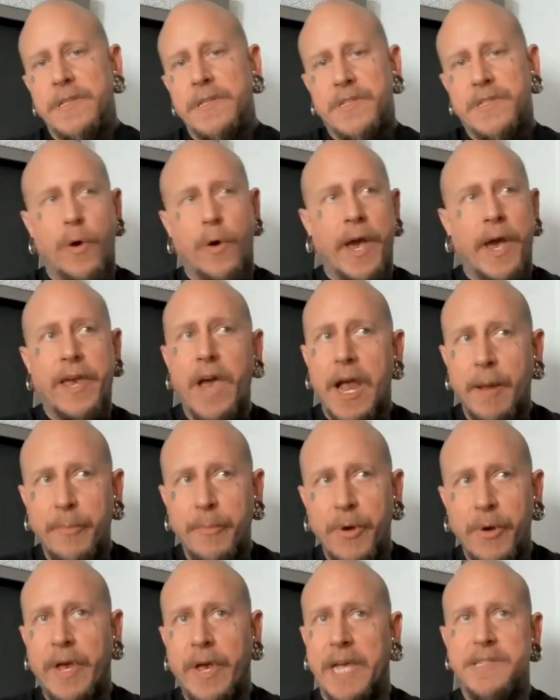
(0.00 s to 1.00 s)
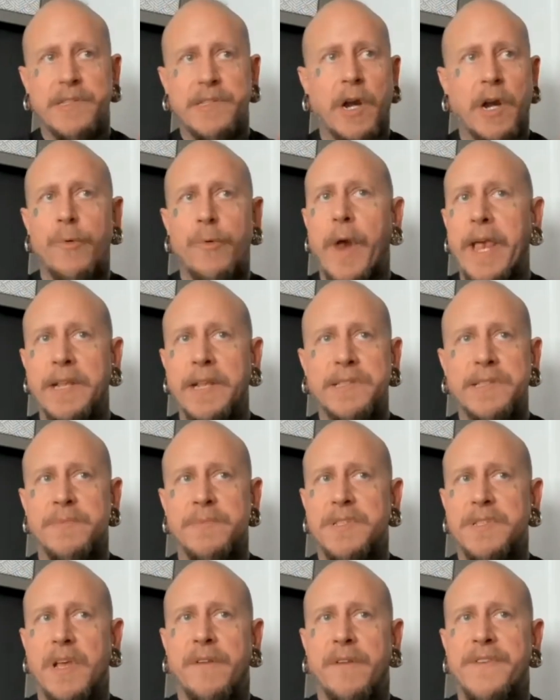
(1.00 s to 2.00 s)
So I got a book, I started writing
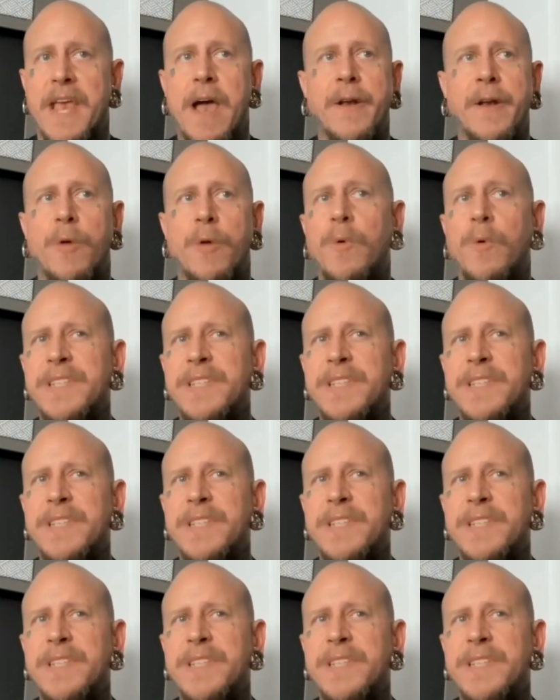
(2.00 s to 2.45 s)
some stuff down.